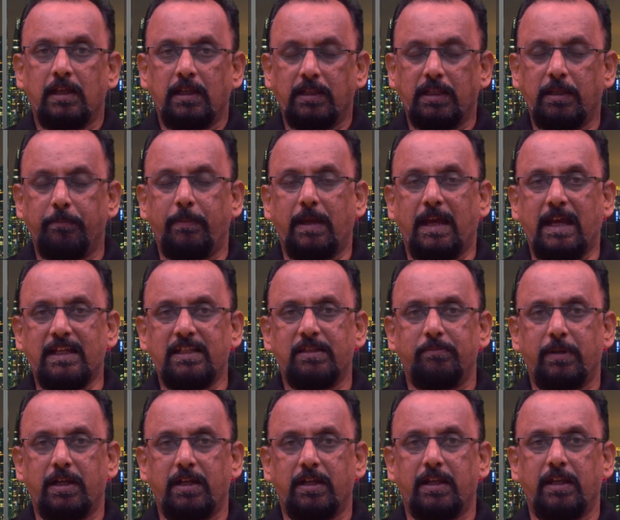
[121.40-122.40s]
The banks
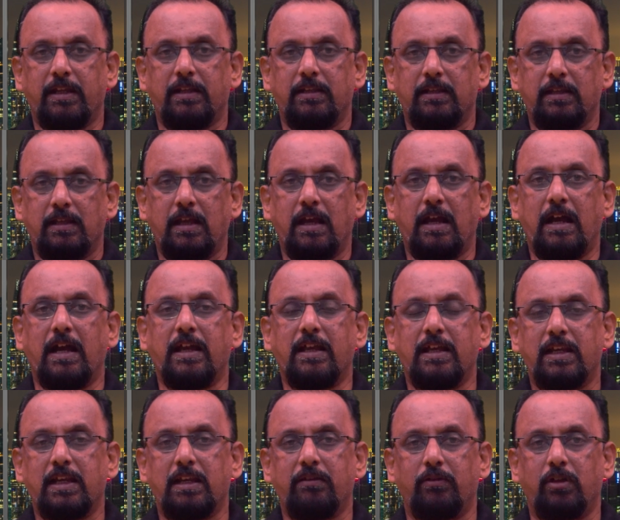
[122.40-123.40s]
maintain
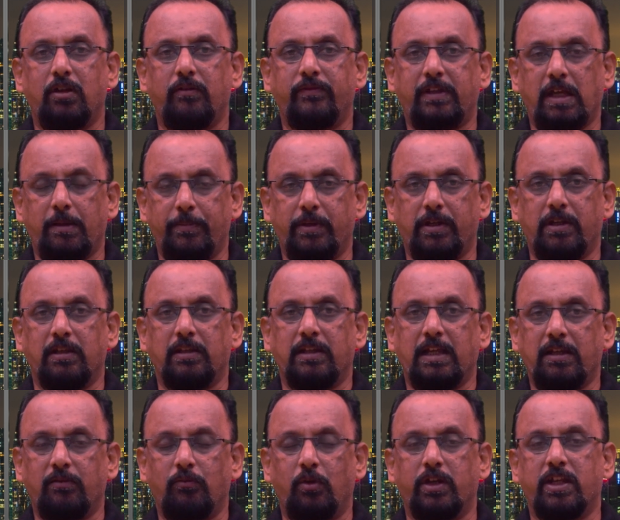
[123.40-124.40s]
higher level of capital
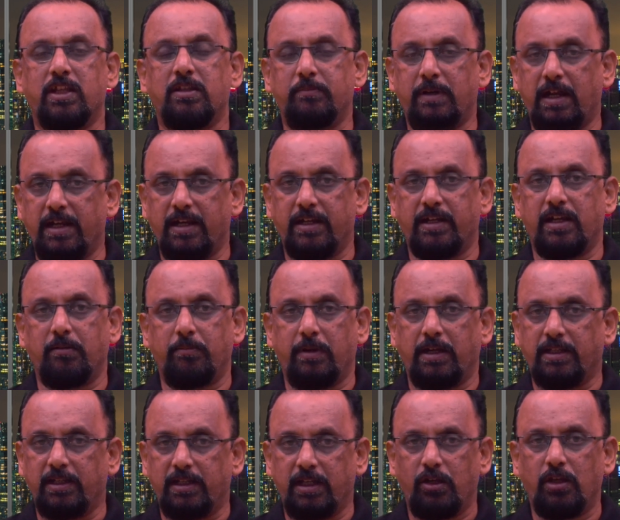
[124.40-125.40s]
than what is mandated
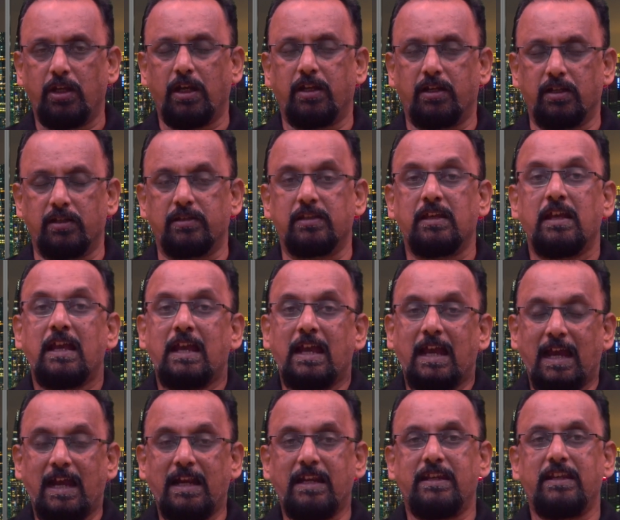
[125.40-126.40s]
by the regulators,
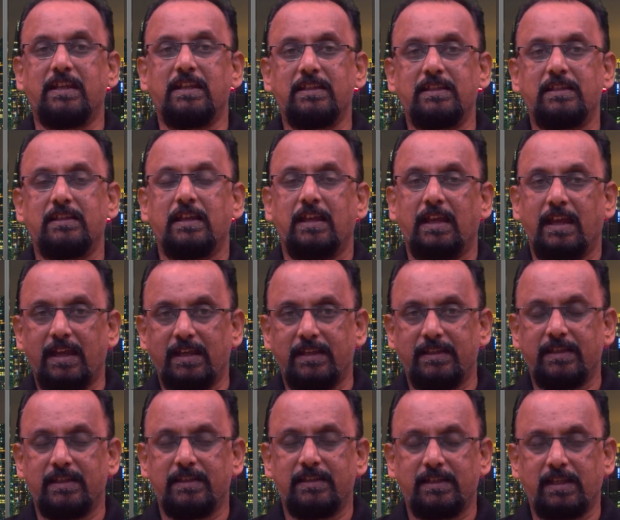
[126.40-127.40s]
and this
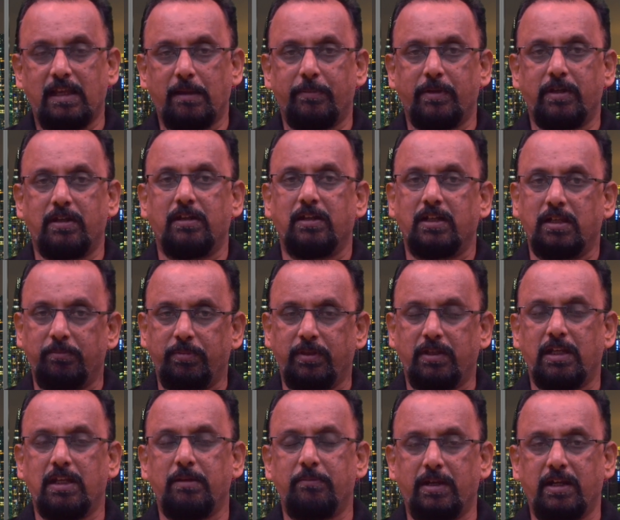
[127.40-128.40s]
excess capital
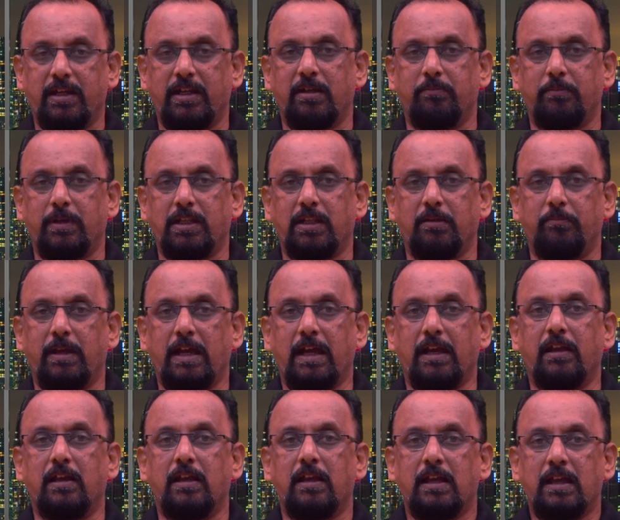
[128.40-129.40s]
typically maintained by the
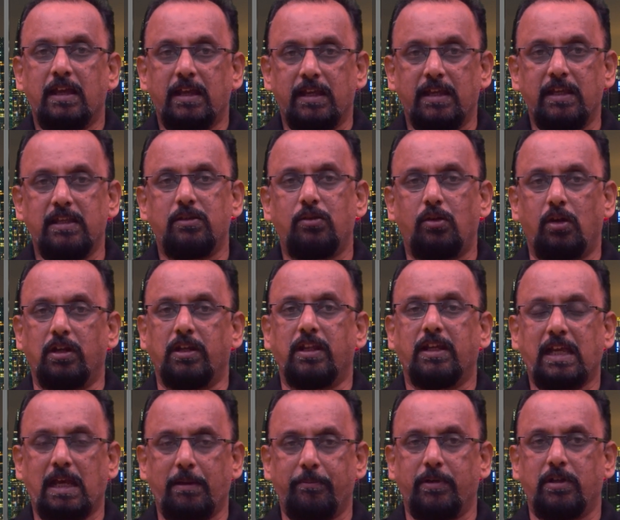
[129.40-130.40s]
bank is called the
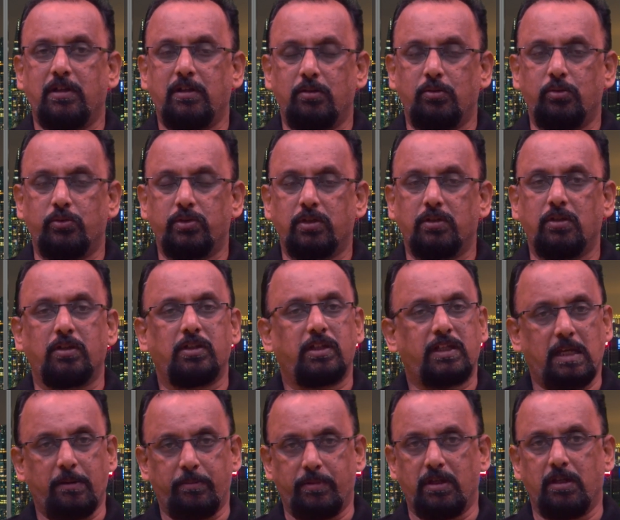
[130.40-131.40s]
capital cushion or the
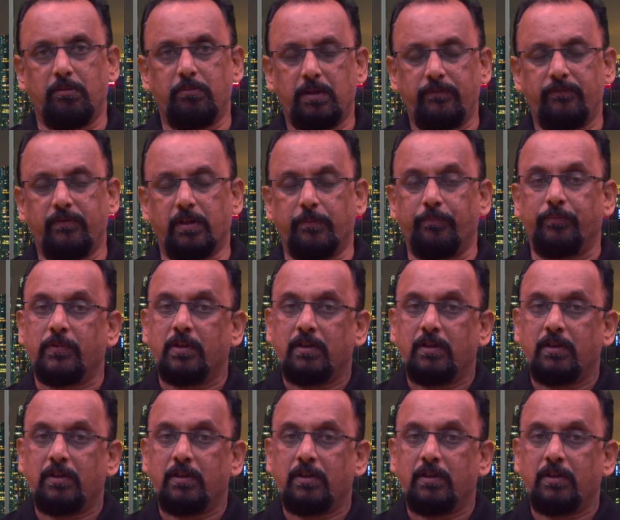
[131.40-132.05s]
capital buffer.